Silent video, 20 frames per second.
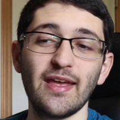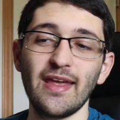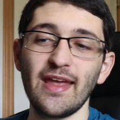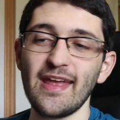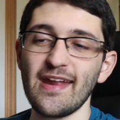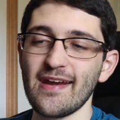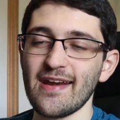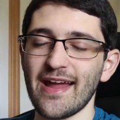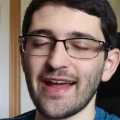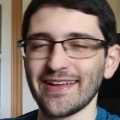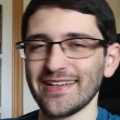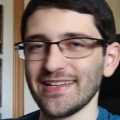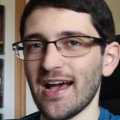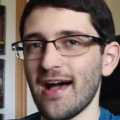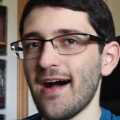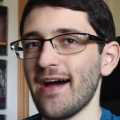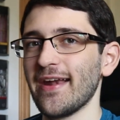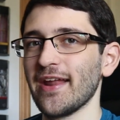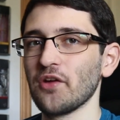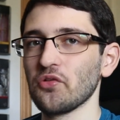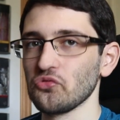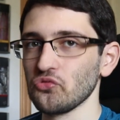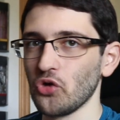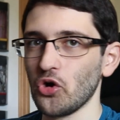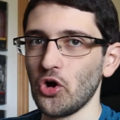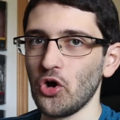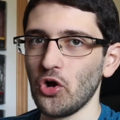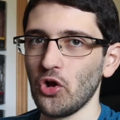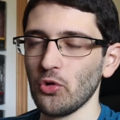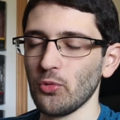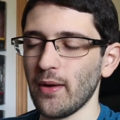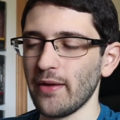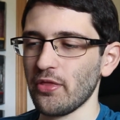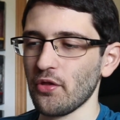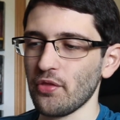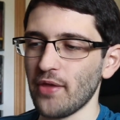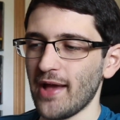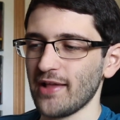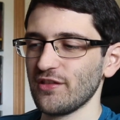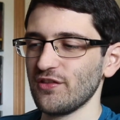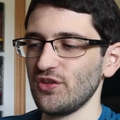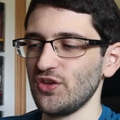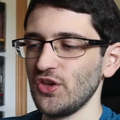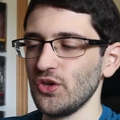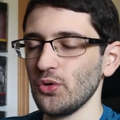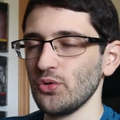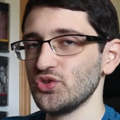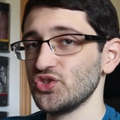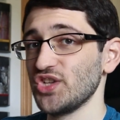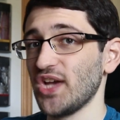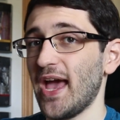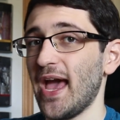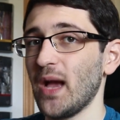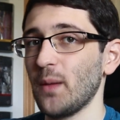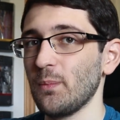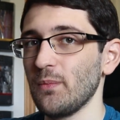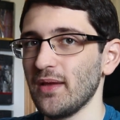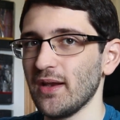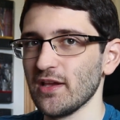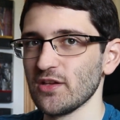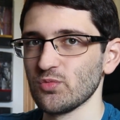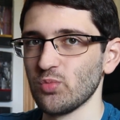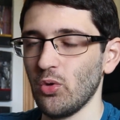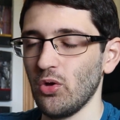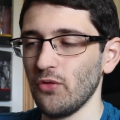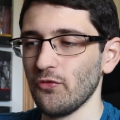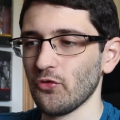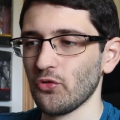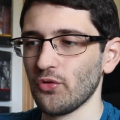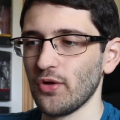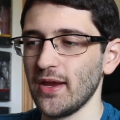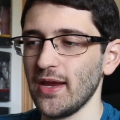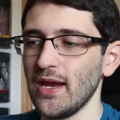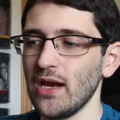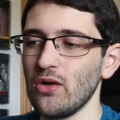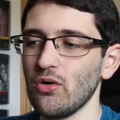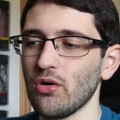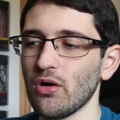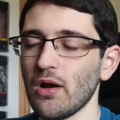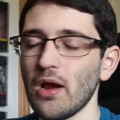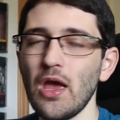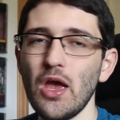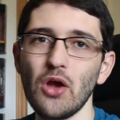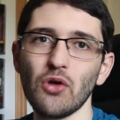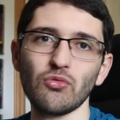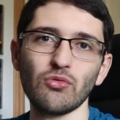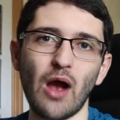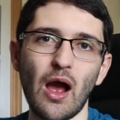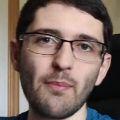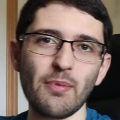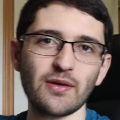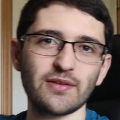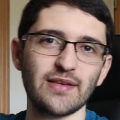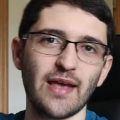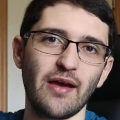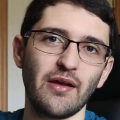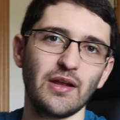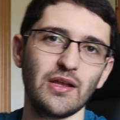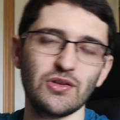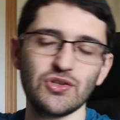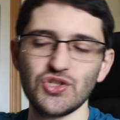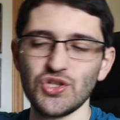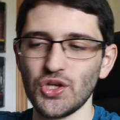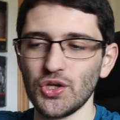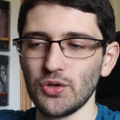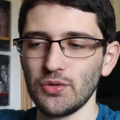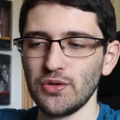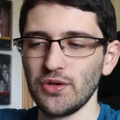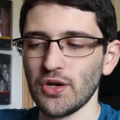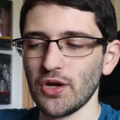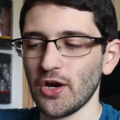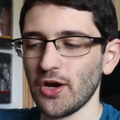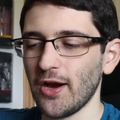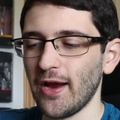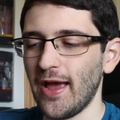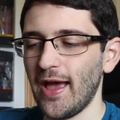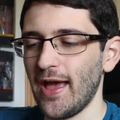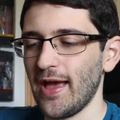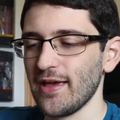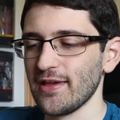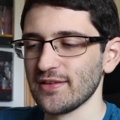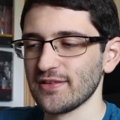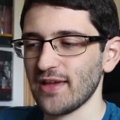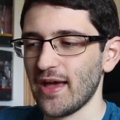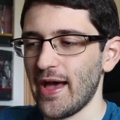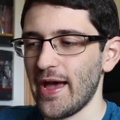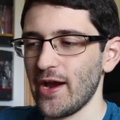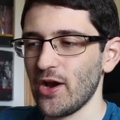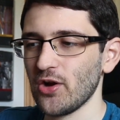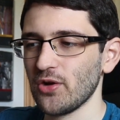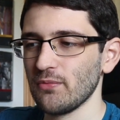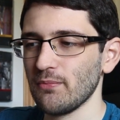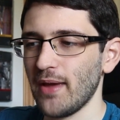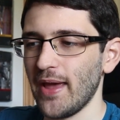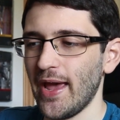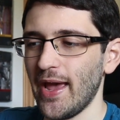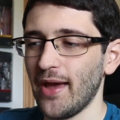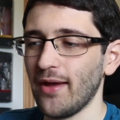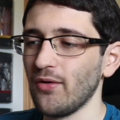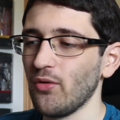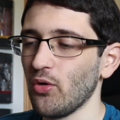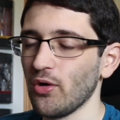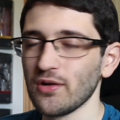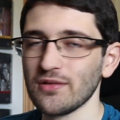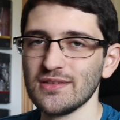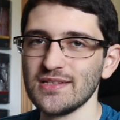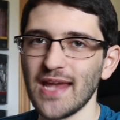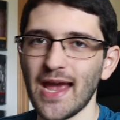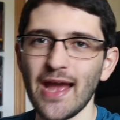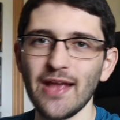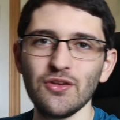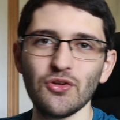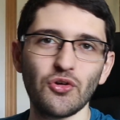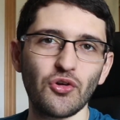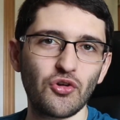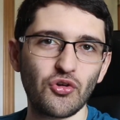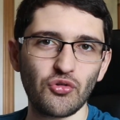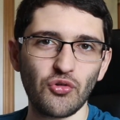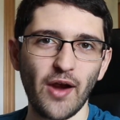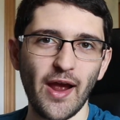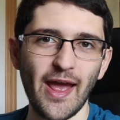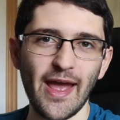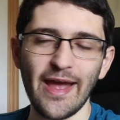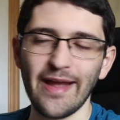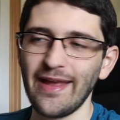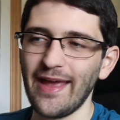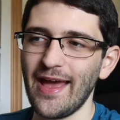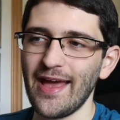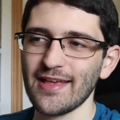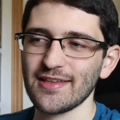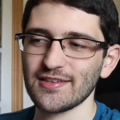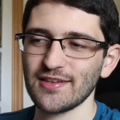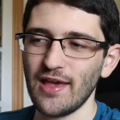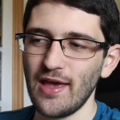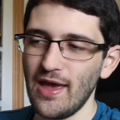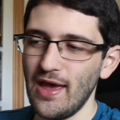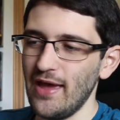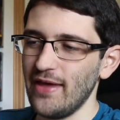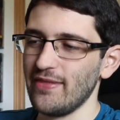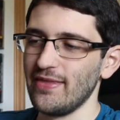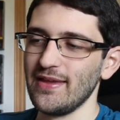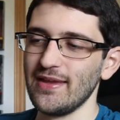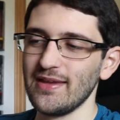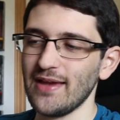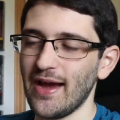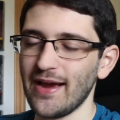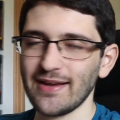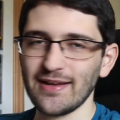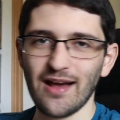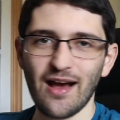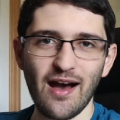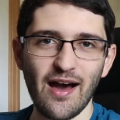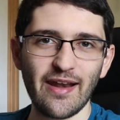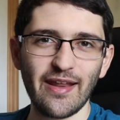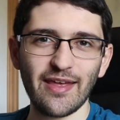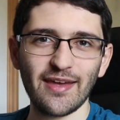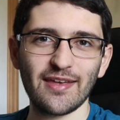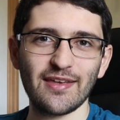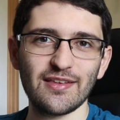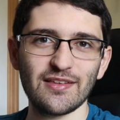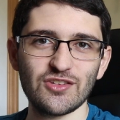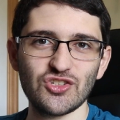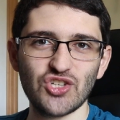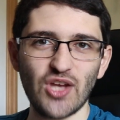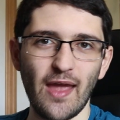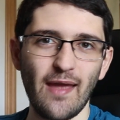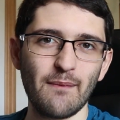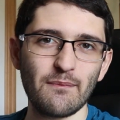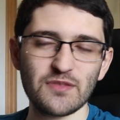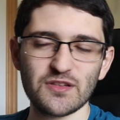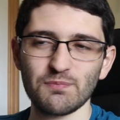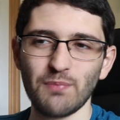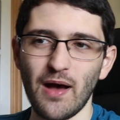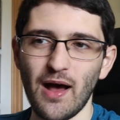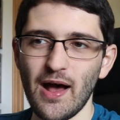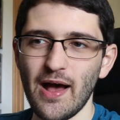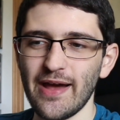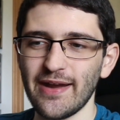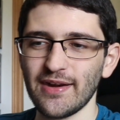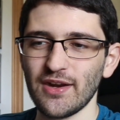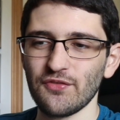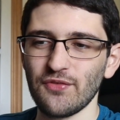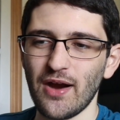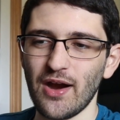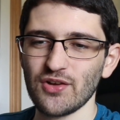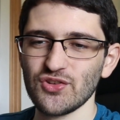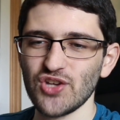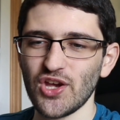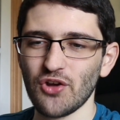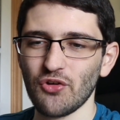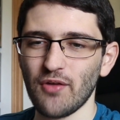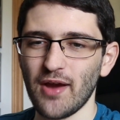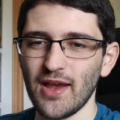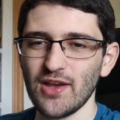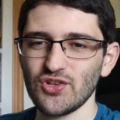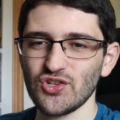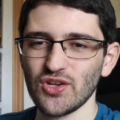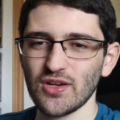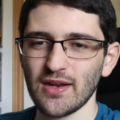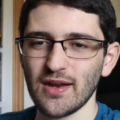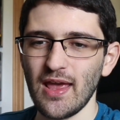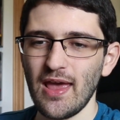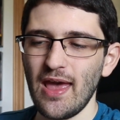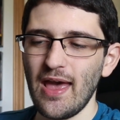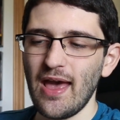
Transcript: in an iconic role, whether that's Hugh Jackman as Wolverine or Robert Downey Jr. as Iron Man or Daniel Craig as the iconic James Bond of our generation.